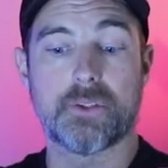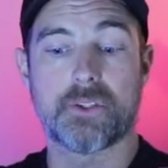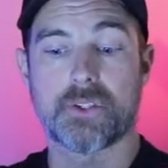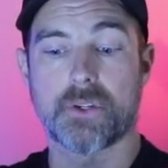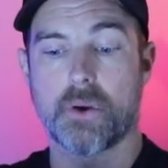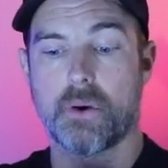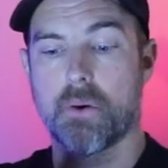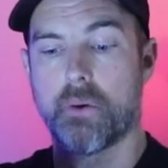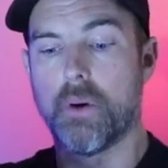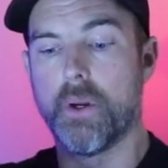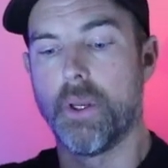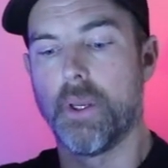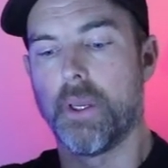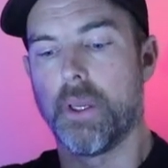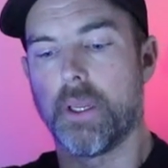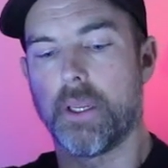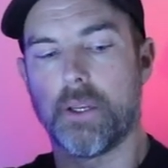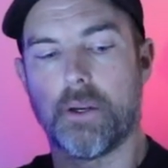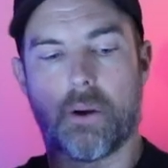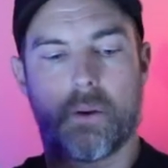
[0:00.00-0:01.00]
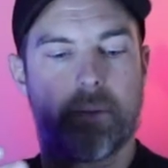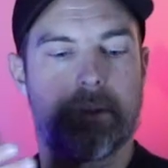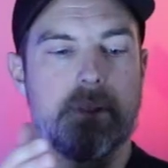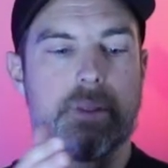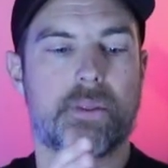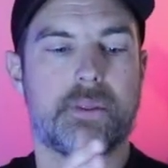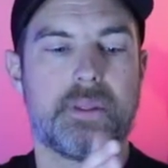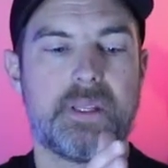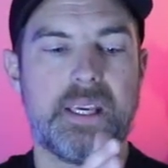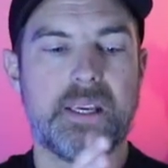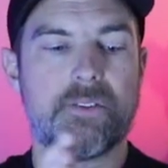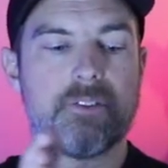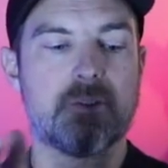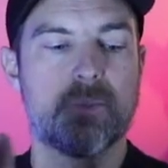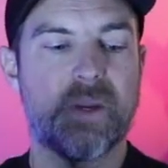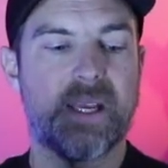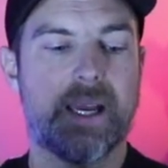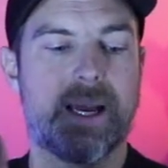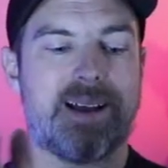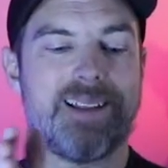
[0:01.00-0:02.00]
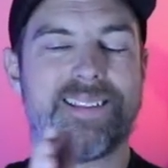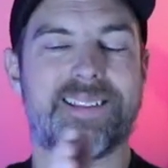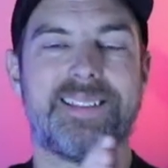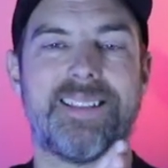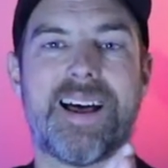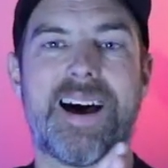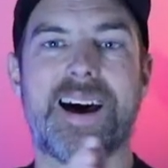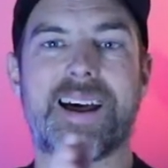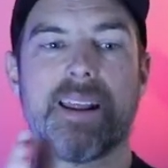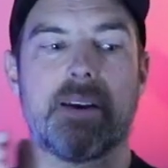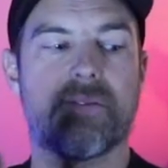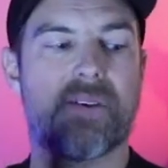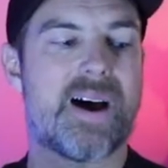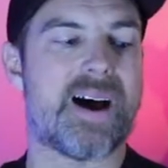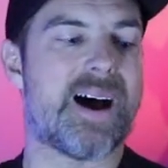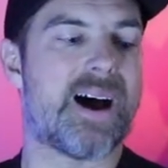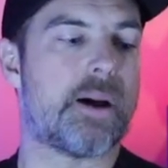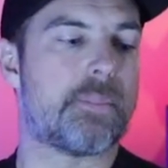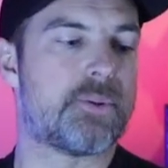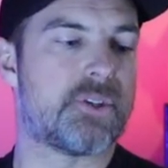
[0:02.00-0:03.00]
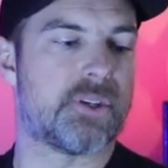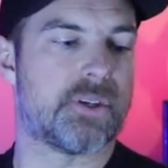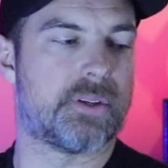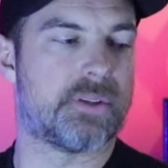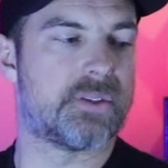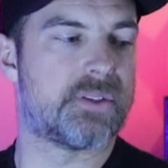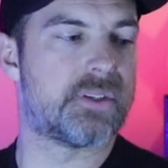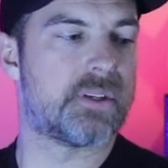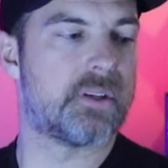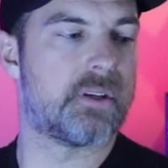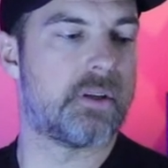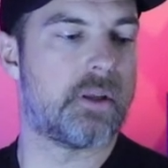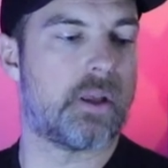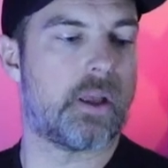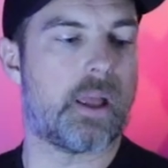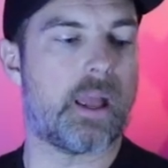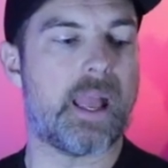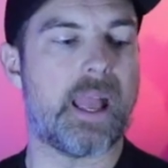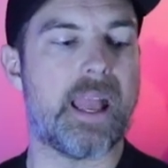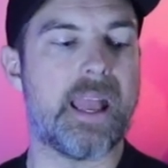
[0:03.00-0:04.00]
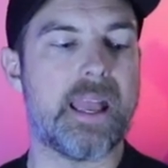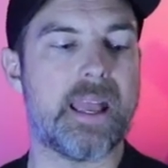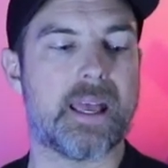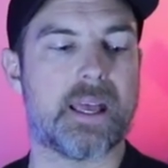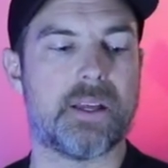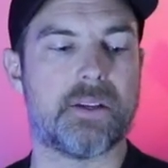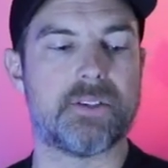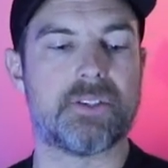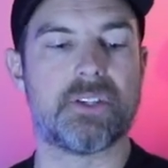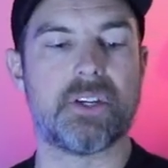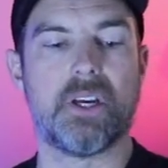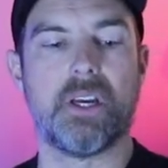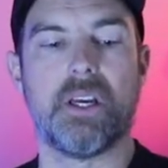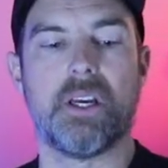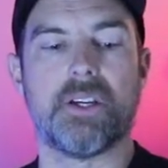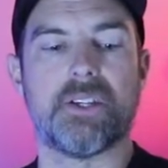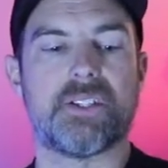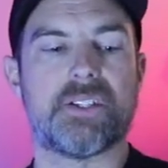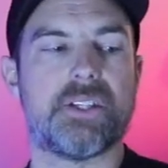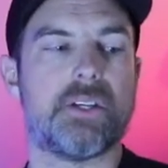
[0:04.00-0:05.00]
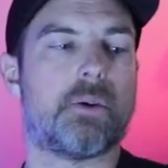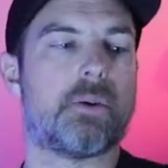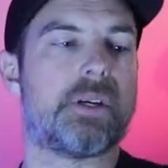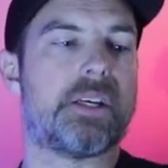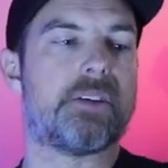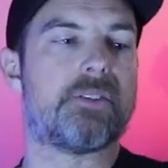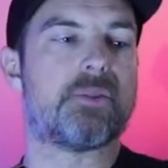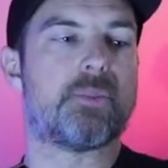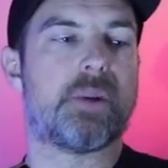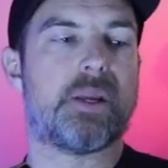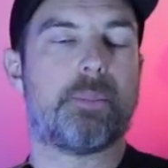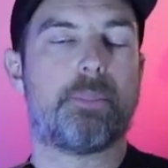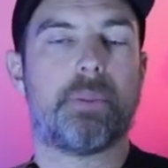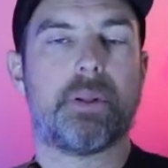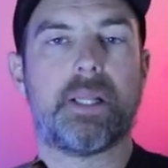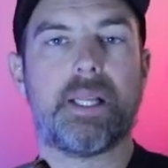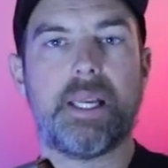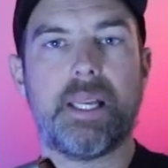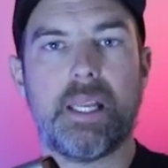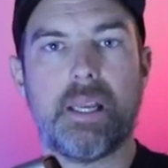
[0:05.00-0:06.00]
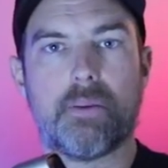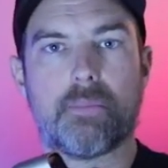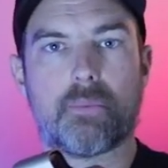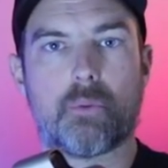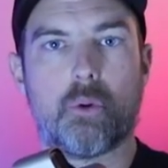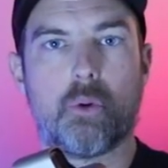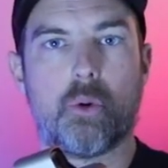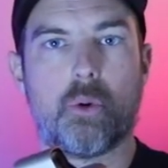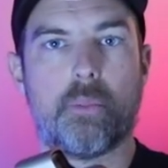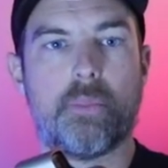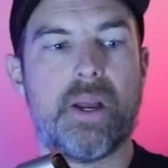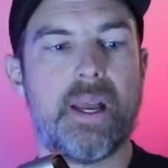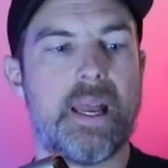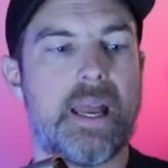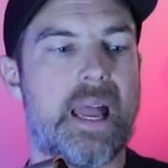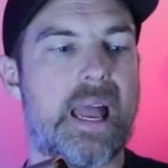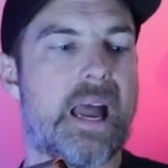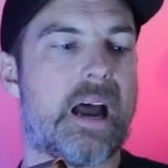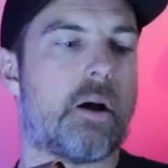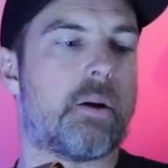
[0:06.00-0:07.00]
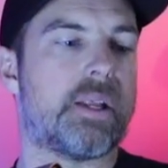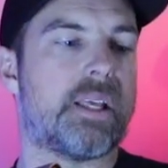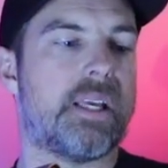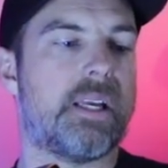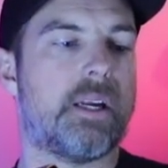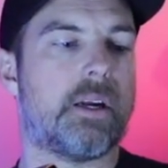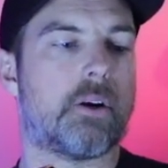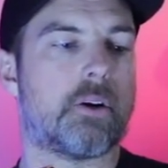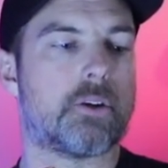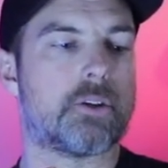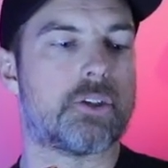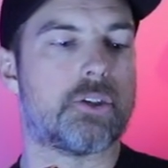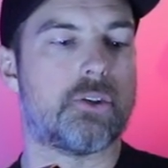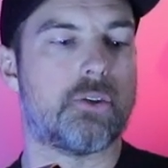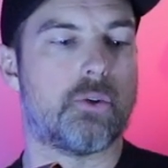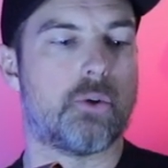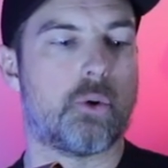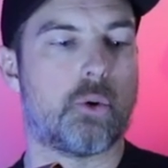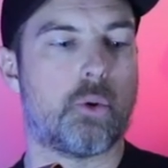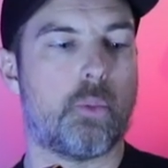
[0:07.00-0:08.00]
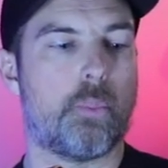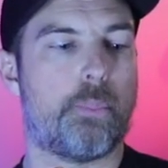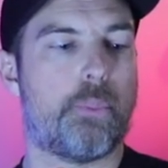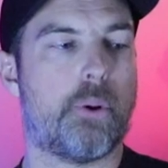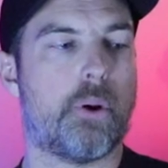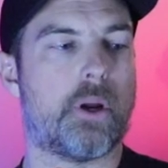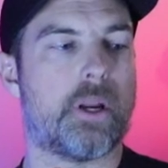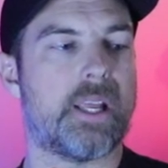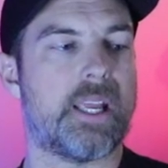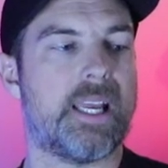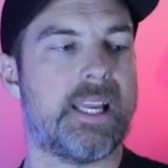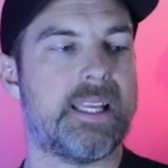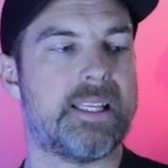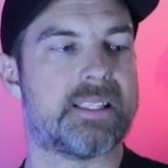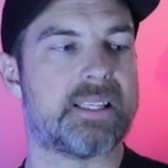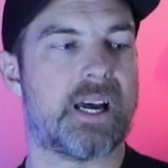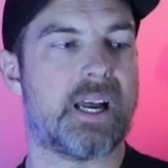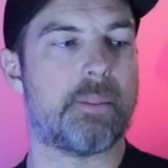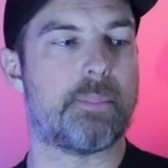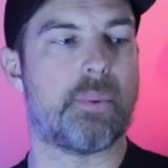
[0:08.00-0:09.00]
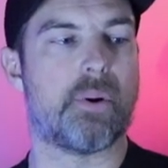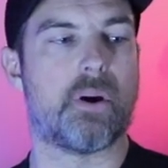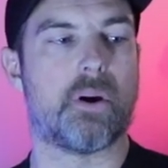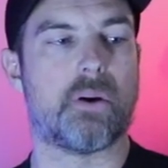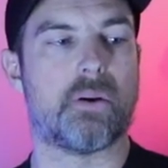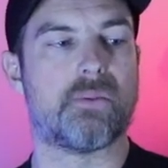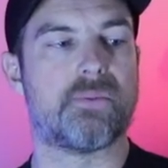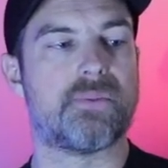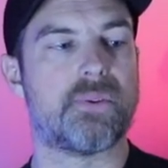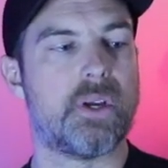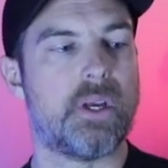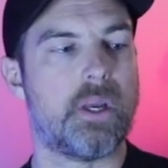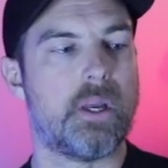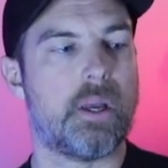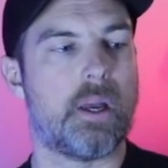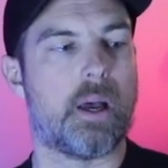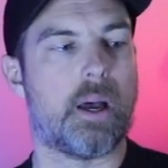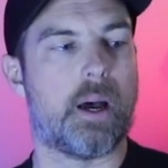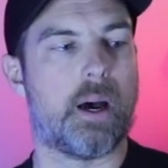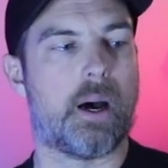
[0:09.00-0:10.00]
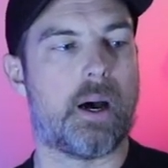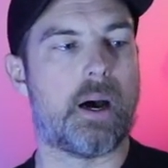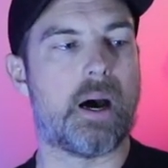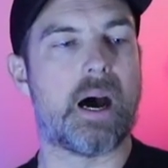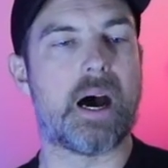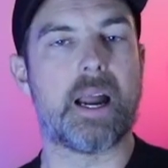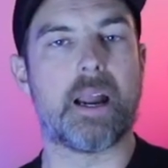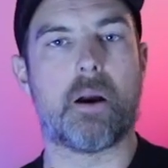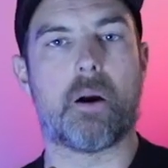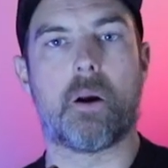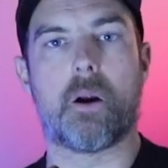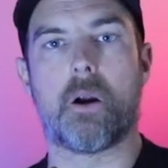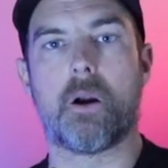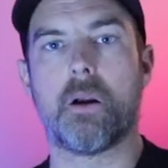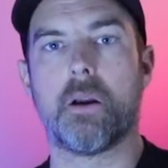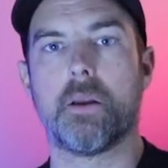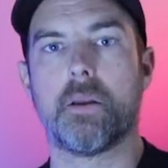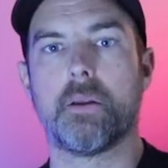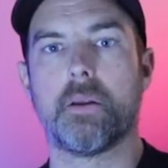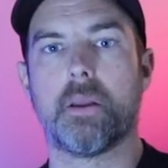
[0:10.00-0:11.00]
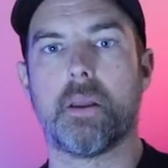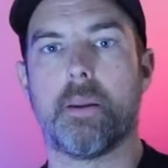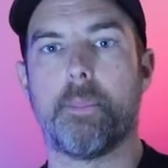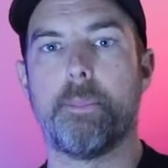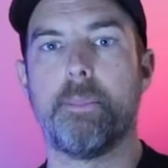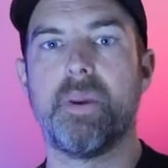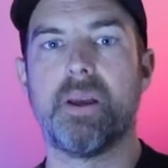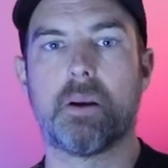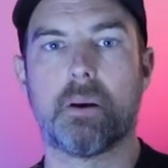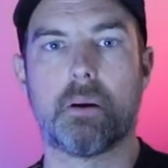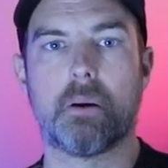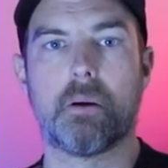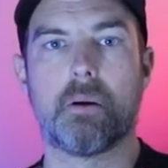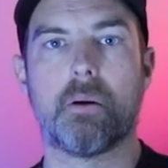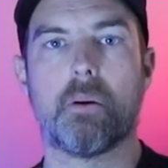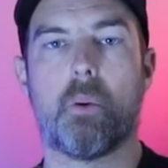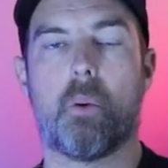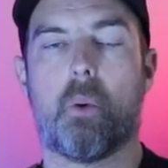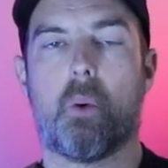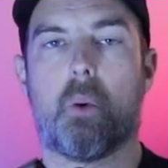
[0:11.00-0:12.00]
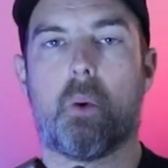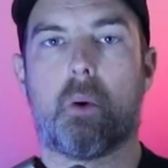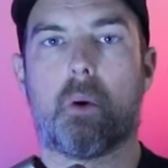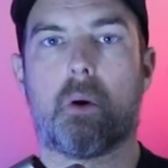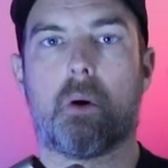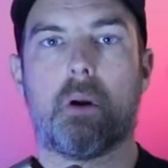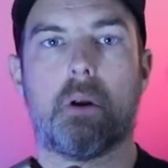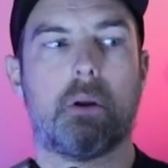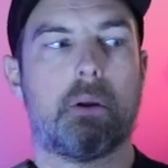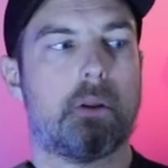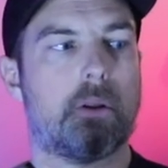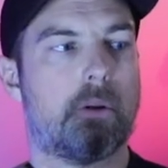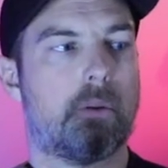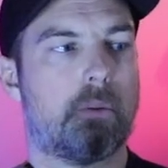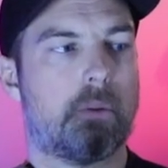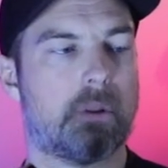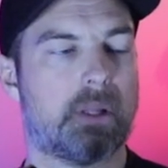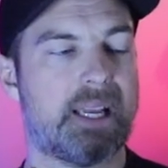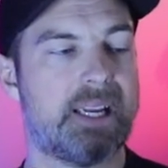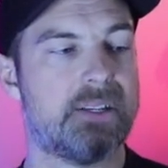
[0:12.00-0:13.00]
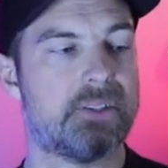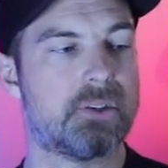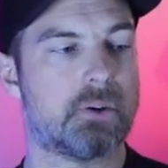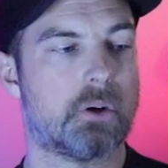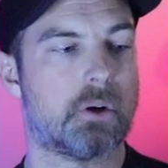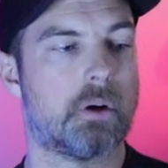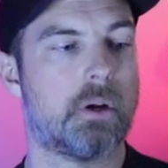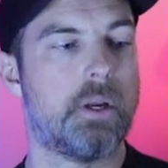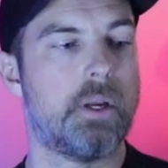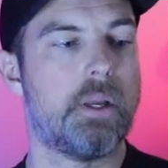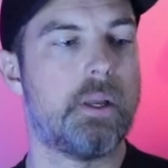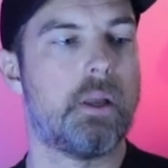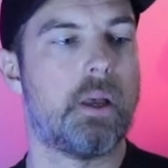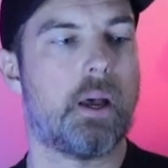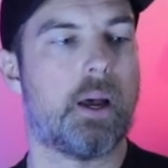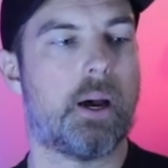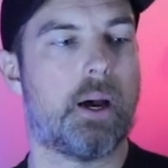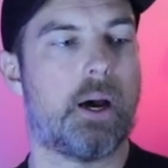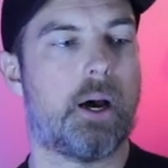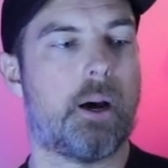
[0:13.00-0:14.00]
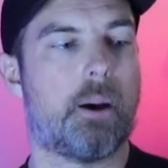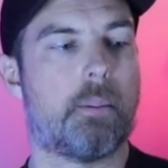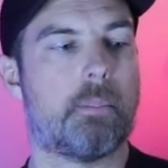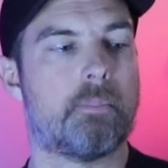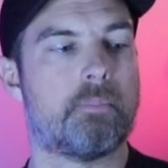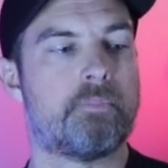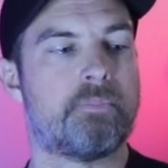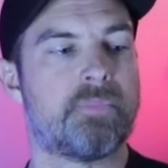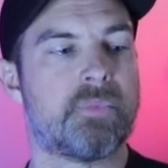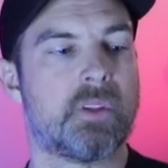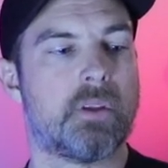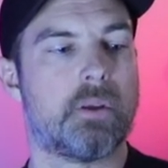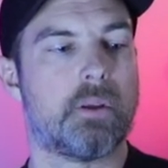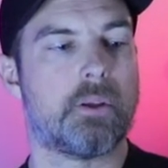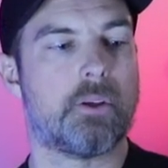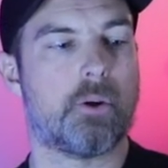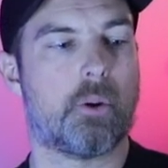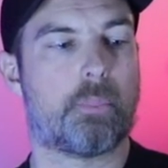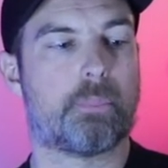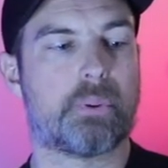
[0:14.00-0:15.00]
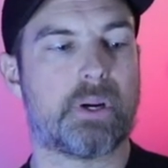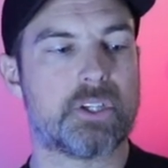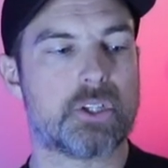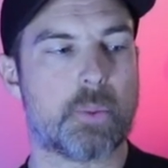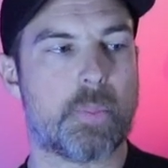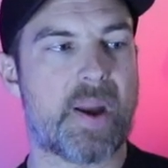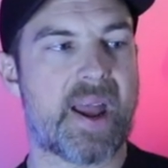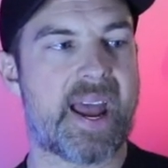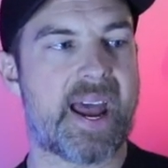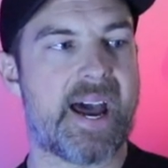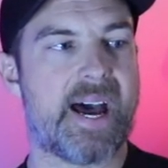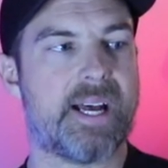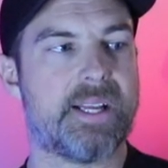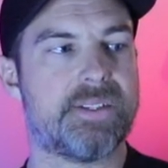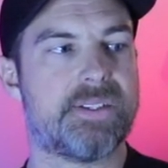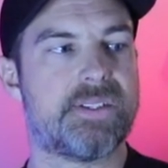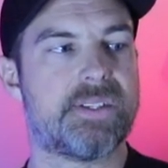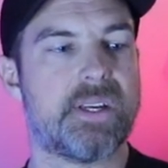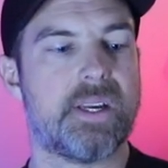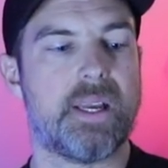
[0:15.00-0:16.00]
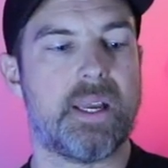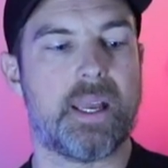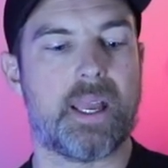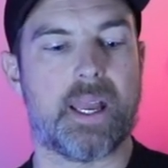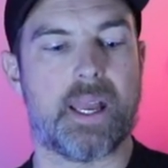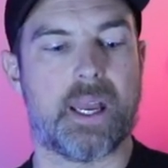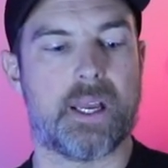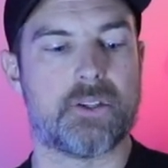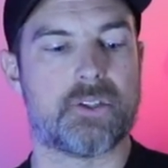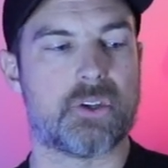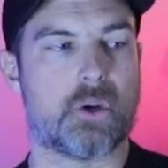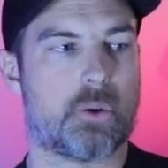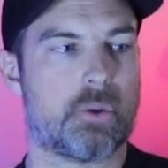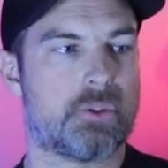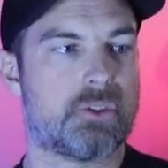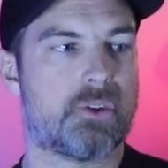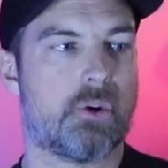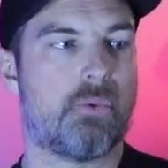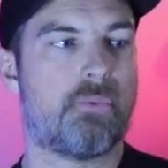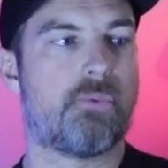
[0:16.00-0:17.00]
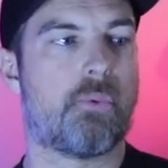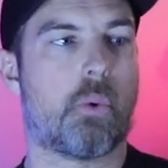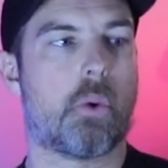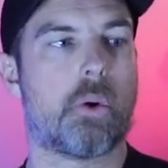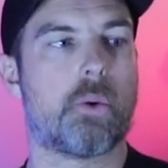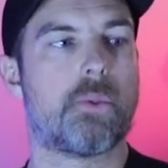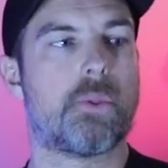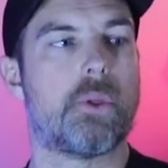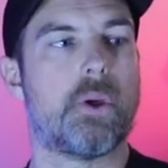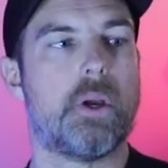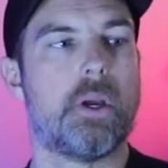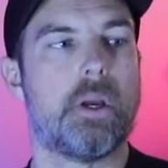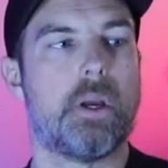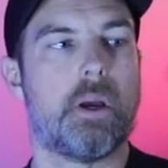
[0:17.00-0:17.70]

So, you know, gives me a lot of options and still gives me plenty of room out here to put any type of uh, IR emitter or laser um, you know, pressure pads, and so on and so forth.